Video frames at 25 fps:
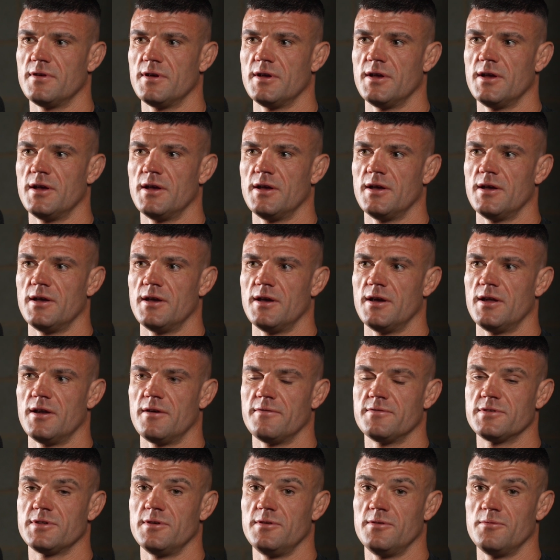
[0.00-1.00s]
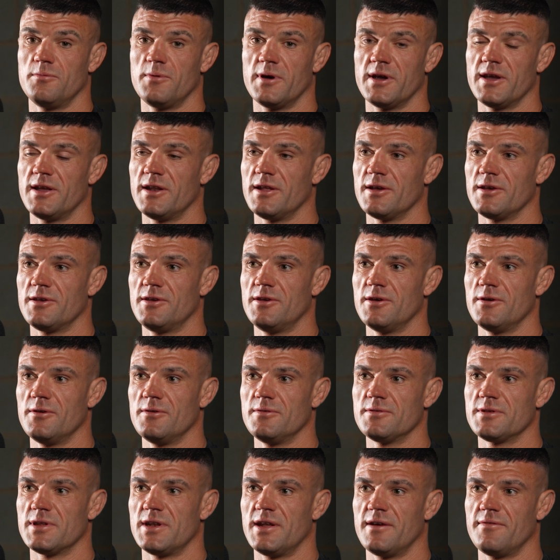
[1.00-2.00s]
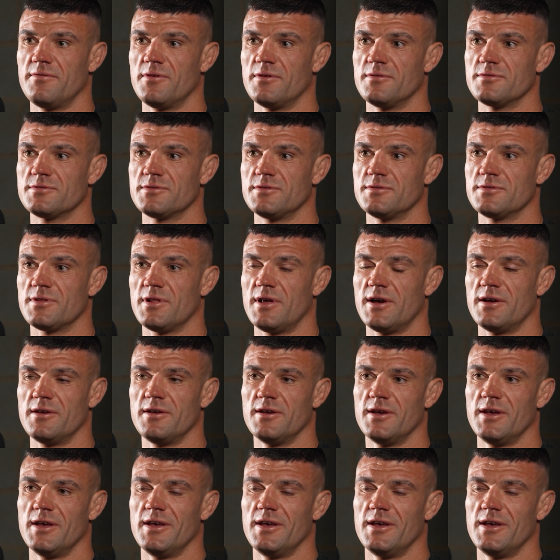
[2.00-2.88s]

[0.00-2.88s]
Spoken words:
and obviously waiting in queues, and everyone was just like,